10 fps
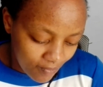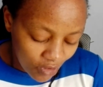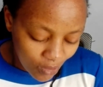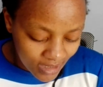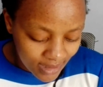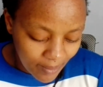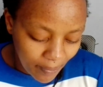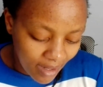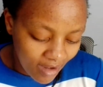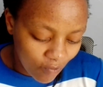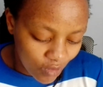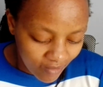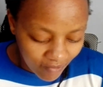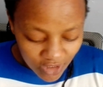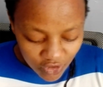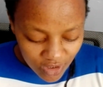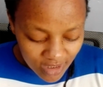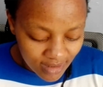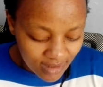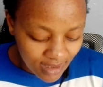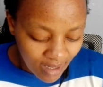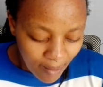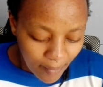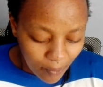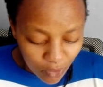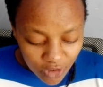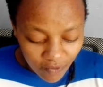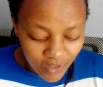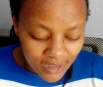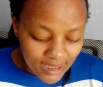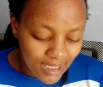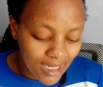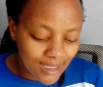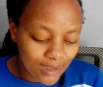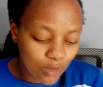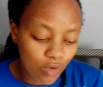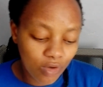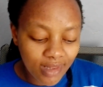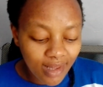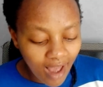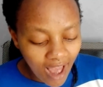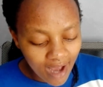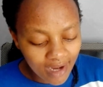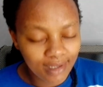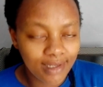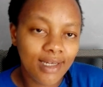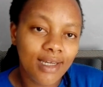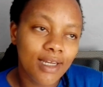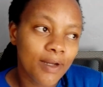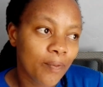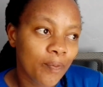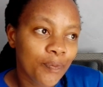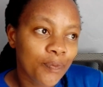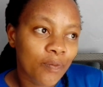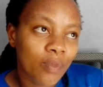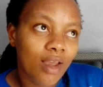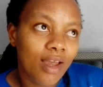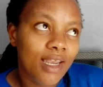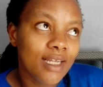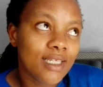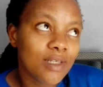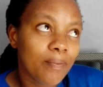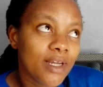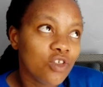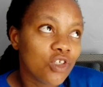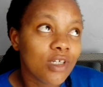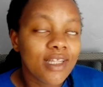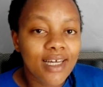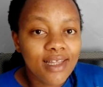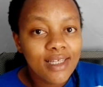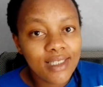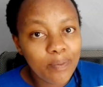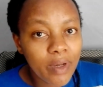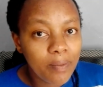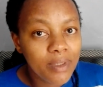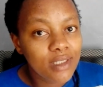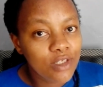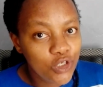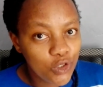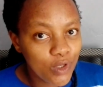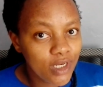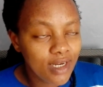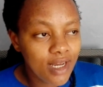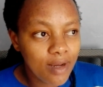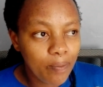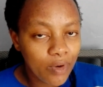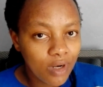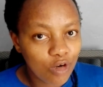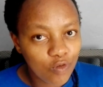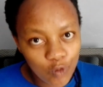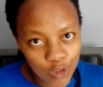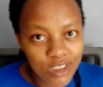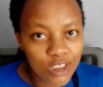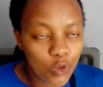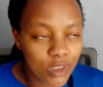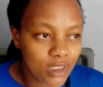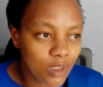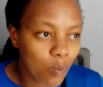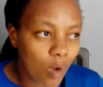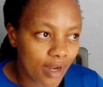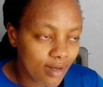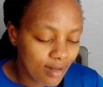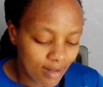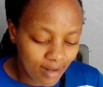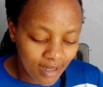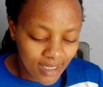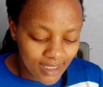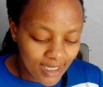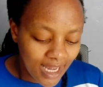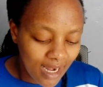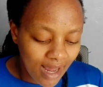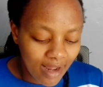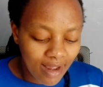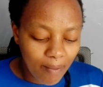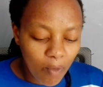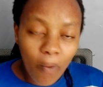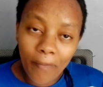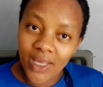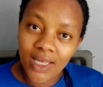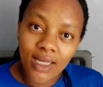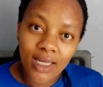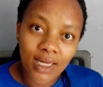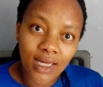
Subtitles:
Frequency being food aversions. My body obviously has grown the acne, and I did mention that this baby is due in April of 2021, and I am hoping